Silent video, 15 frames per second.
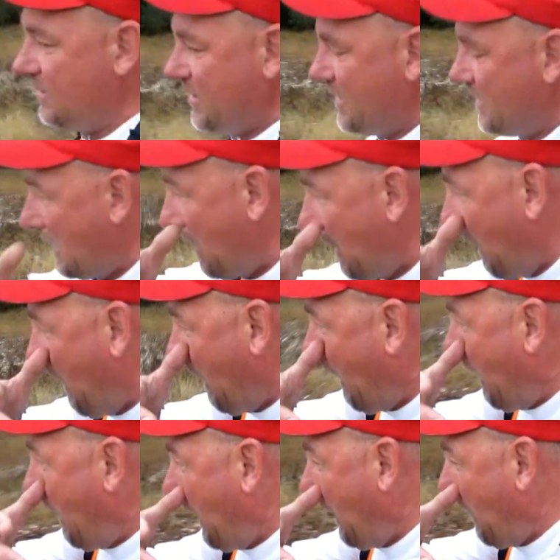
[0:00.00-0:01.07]

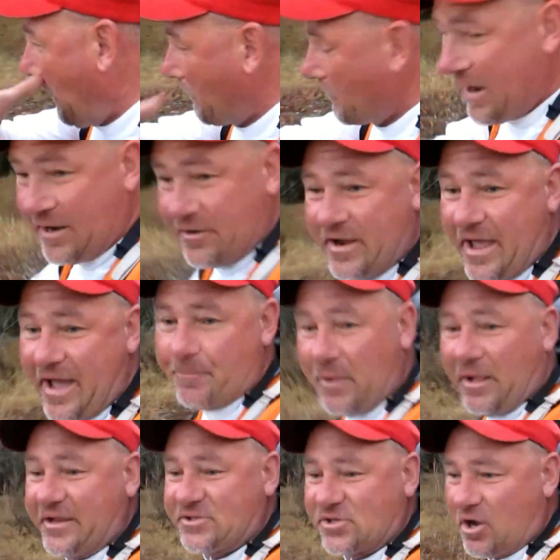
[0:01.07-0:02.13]
and then we're heading to
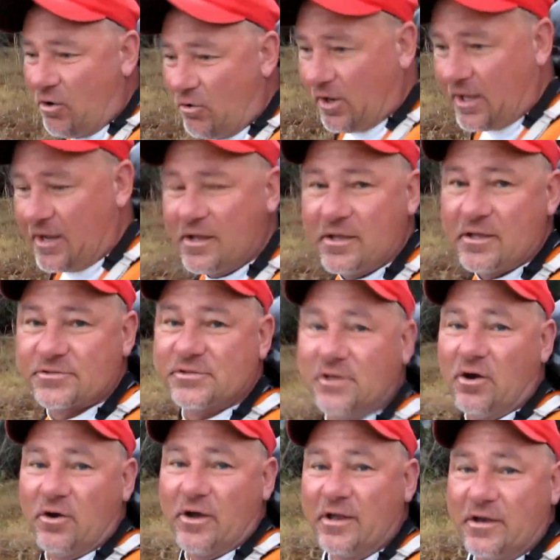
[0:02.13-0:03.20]
Apalachicola.
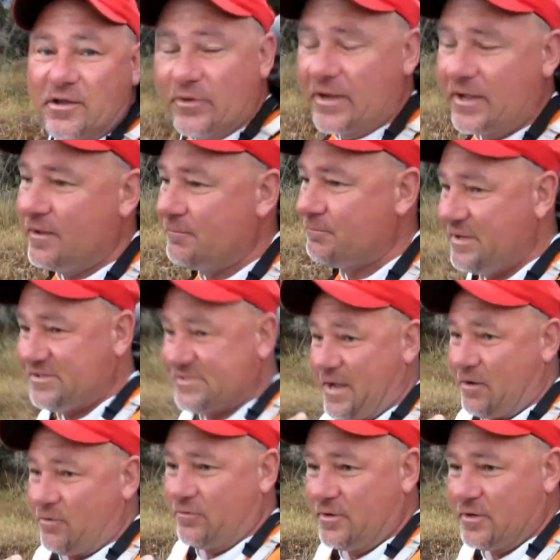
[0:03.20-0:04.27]
So anyway, peace
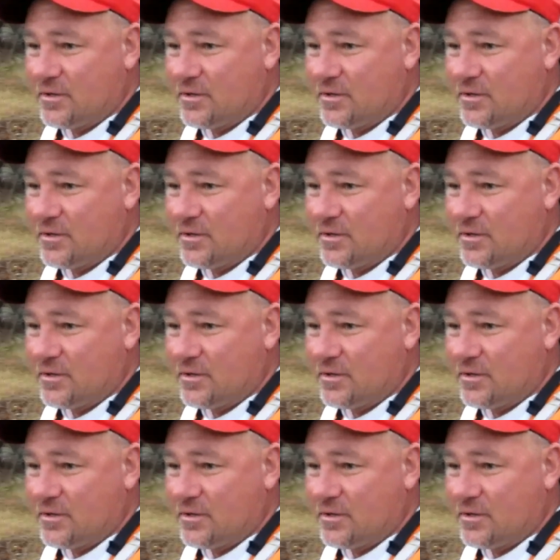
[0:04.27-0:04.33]
out.